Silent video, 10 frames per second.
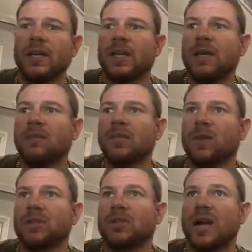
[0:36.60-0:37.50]
keep you
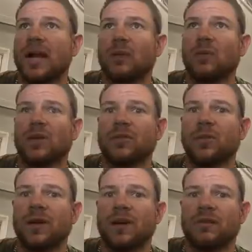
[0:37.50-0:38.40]
on track with
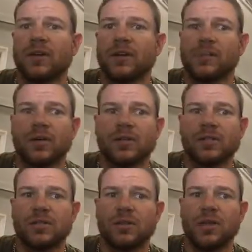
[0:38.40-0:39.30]
whatever your
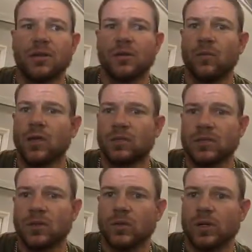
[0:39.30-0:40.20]
personal health and
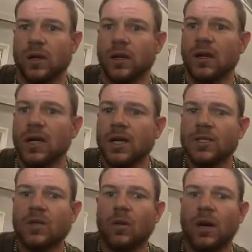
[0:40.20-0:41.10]
wellness goals are.
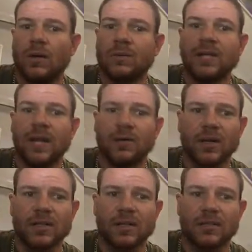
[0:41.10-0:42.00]
So today we're
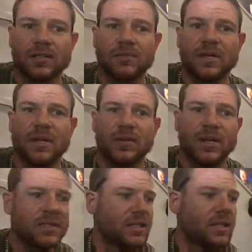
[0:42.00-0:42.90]
going to talk about something
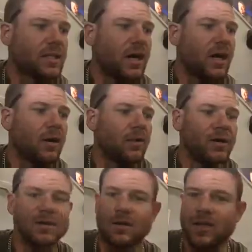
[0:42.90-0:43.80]
interesting. We're going
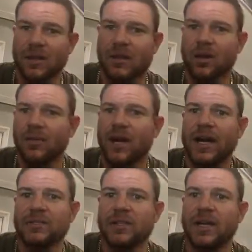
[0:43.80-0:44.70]
to talk about the
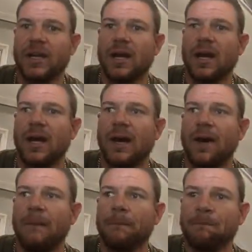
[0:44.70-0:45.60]
carbohydrate.
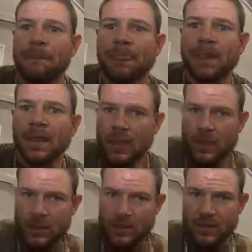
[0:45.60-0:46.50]

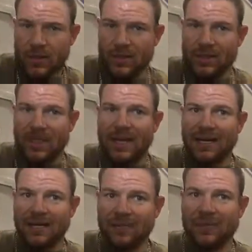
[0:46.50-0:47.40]
There's a
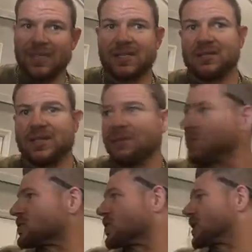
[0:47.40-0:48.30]
lot of
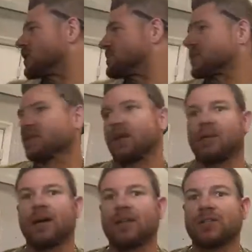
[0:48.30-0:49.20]
misconceptions when it comes to the
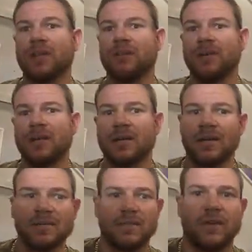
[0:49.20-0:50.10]
carbohydrate
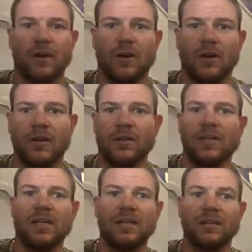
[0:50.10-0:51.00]
because of all
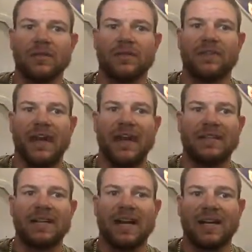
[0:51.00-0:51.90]
the
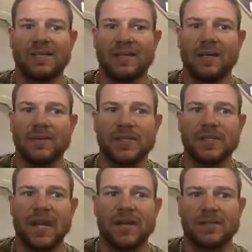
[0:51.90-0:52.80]
fad diets and ups
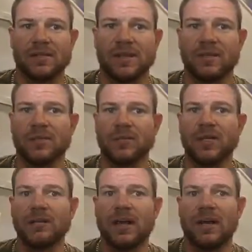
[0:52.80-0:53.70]
and downs and things you
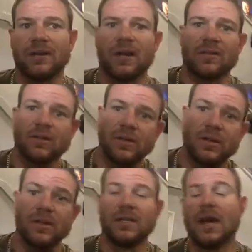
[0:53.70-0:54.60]
read about and how they're
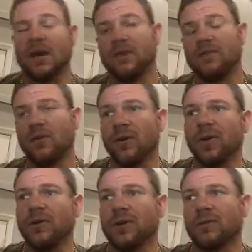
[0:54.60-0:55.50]
good and not good for
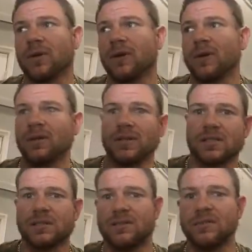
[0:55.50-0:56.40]
you. And
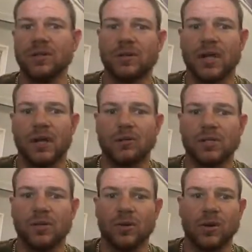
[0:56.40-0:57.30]
regardless of, you know, kind of
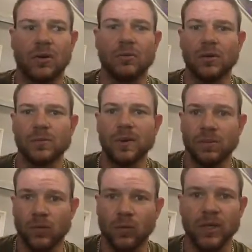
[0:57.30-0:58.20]
what's going on, most
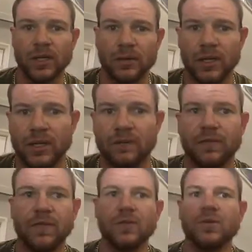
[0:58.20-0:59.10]
people are really, really
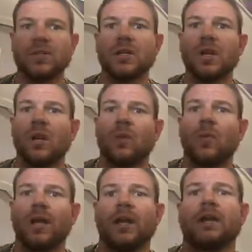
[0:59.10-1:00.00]
confused
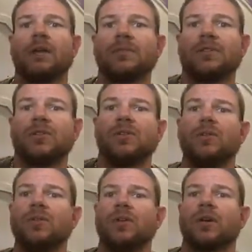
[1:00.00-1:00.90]
when it comes
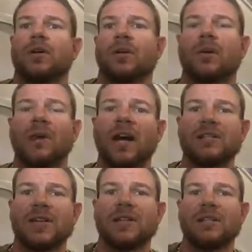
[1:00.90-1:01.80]
to their
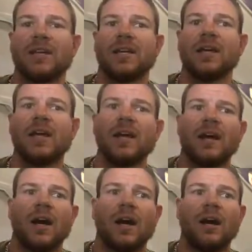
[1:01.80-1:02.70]
carbohydrate intake.
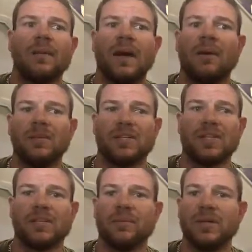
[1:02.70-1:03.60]
How much
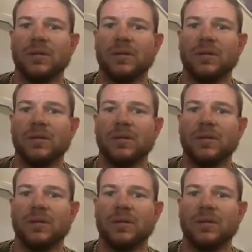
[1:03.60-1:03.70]
they should be